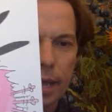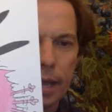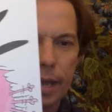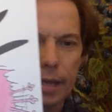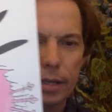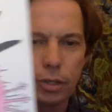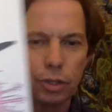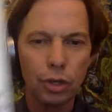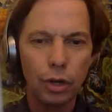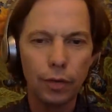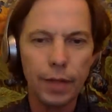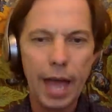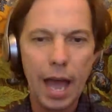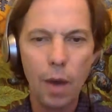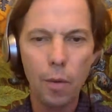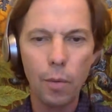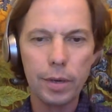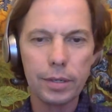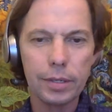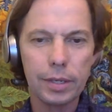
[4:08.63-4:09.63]
And so
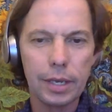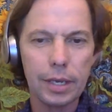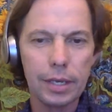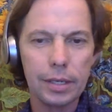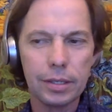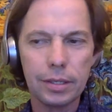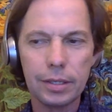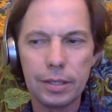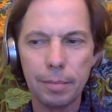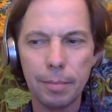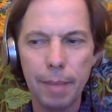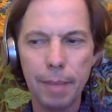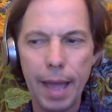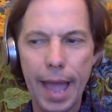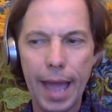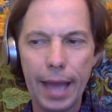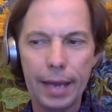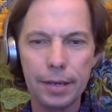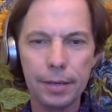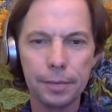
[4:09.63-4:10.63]
that was his
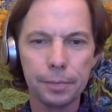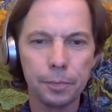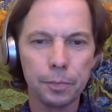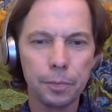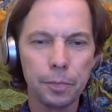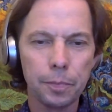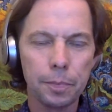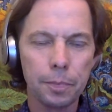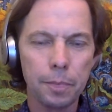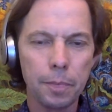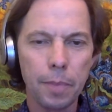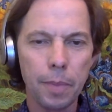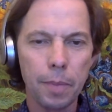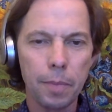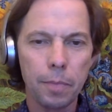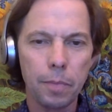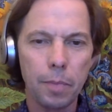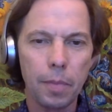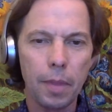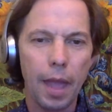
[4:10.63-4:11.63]
demand.
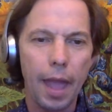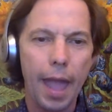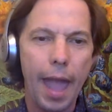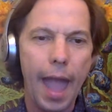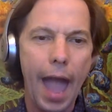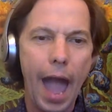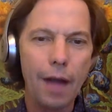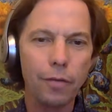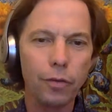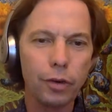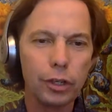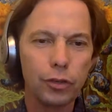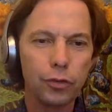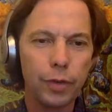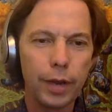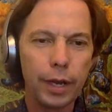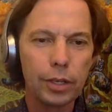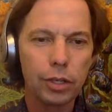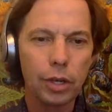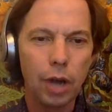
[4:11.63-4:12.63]
Average
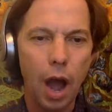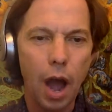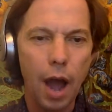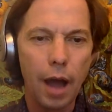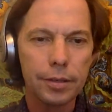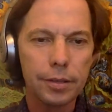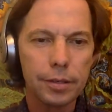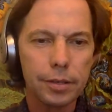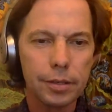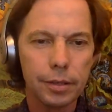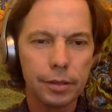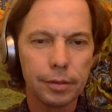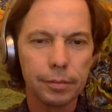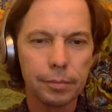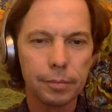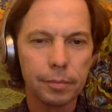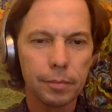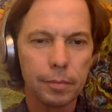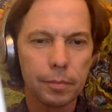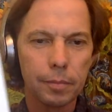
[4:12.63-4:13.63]
fixed cost.
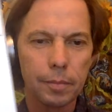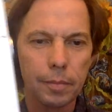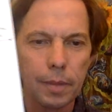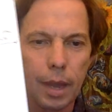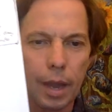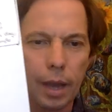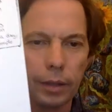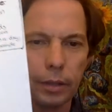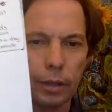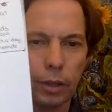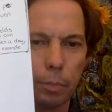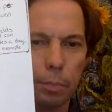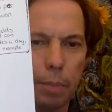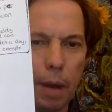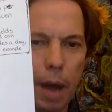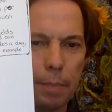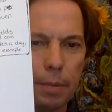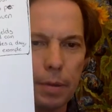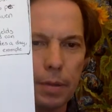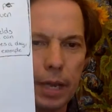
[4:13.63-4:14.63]
A little
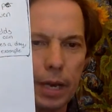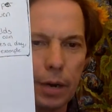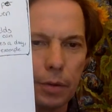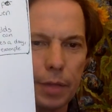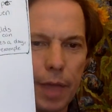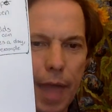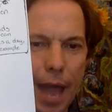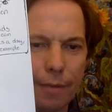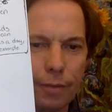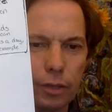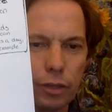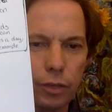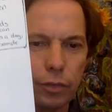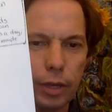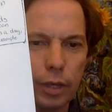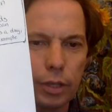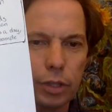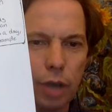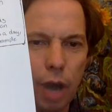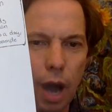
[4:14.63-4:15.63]
puppy there with the average
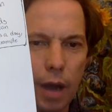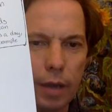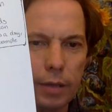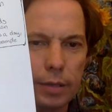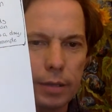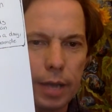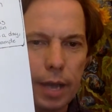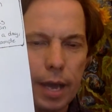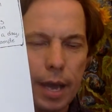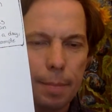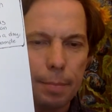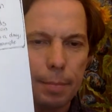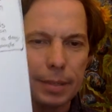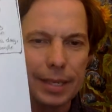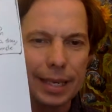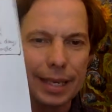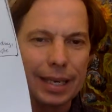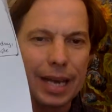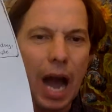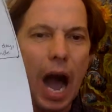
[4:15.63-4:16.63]
fixed cost.
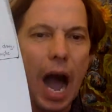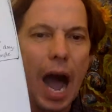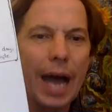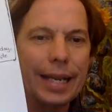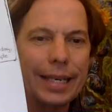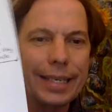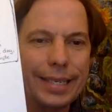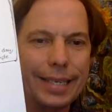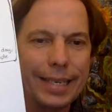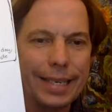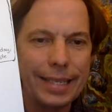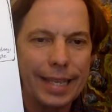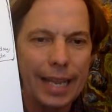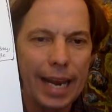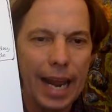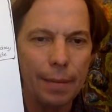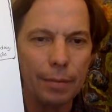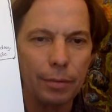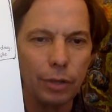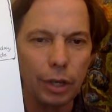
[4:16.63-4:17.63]
But the content that
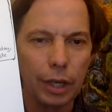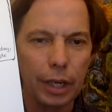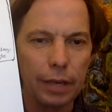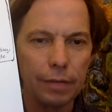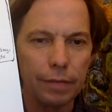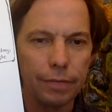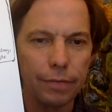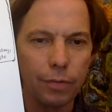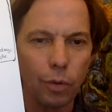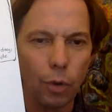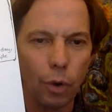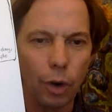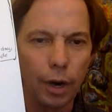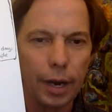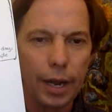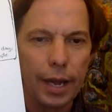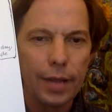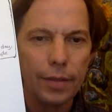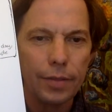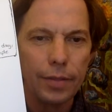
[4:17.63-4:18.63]
I'm looking
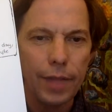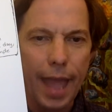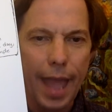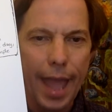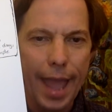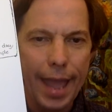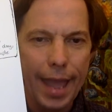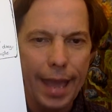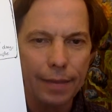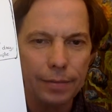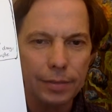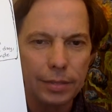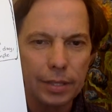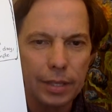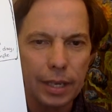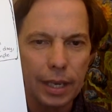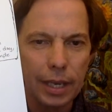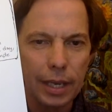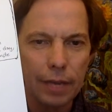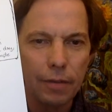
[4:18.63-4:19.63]
for, the
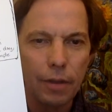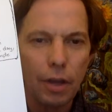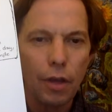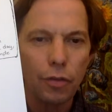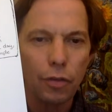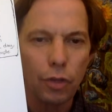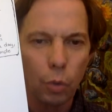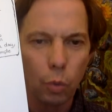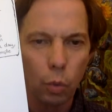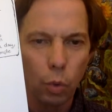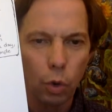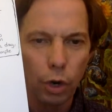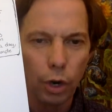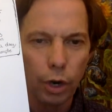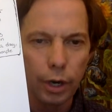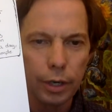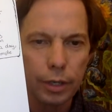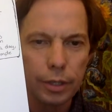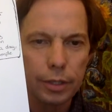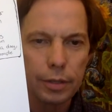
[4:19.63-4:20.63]
AFC, the
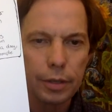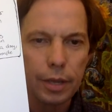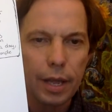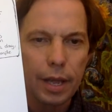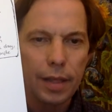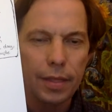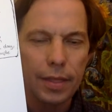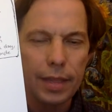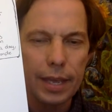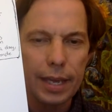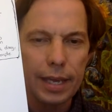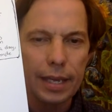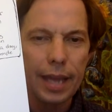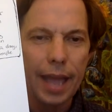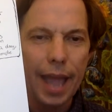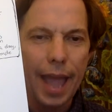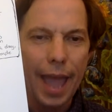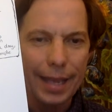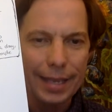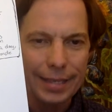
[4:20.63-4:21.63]
words, the
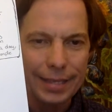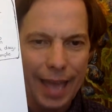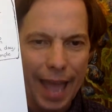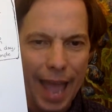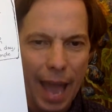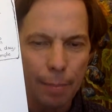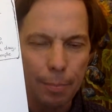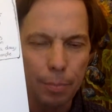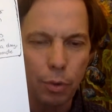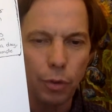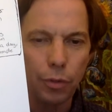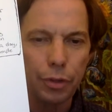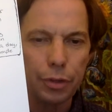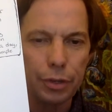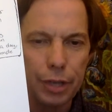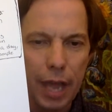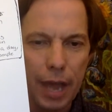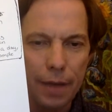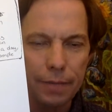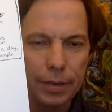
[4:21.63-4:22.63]
example, the
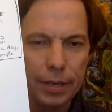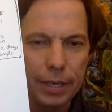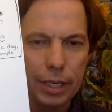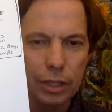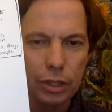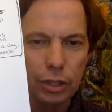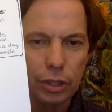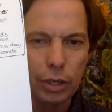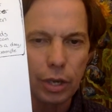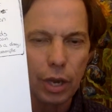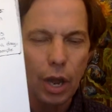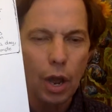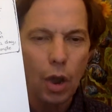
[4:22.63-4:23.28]
definition,